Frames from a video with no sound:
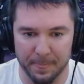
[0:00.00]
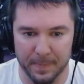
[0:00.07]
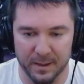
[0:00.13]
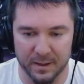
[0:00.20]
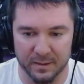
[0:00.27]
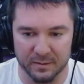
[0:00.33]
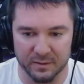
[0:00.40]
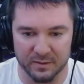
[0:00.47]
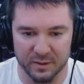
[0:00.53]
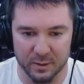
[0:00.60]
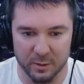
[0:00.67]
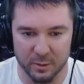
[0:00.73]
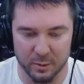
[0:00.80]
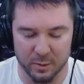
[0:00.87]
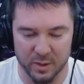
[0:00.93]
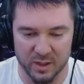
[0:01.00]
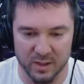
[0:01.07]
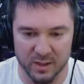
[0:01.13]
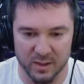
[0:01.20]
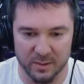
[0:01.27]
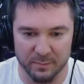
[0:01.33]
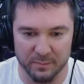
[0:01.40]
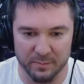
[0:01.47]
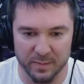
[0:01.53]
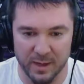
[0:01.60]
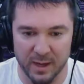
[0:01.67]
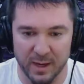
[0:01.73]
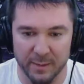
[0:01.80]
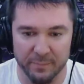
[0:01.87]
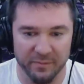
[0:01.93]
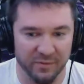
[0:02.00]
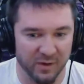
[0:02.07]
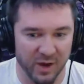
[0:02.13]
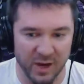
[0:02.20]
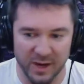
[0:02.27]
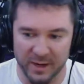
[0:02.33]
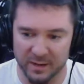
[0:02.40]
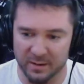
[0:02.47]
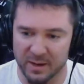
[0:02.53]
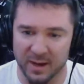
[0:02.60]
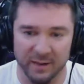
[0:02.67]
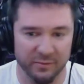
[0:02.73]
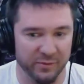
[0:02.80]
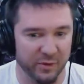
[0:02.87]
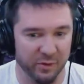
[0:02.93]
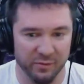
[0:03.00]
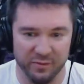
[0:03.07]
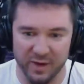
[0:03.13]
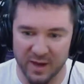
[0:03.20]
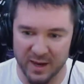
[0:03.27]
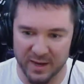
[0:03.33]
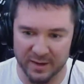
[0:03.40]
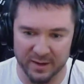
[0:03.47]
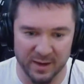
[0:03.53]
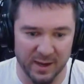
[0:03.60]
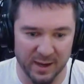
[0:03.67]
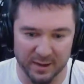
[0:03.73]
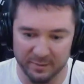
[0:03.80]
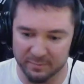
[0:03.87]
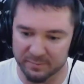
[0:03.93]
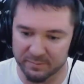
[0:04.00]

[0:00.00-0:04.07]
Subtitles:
And so I'm fine. I feel fine. I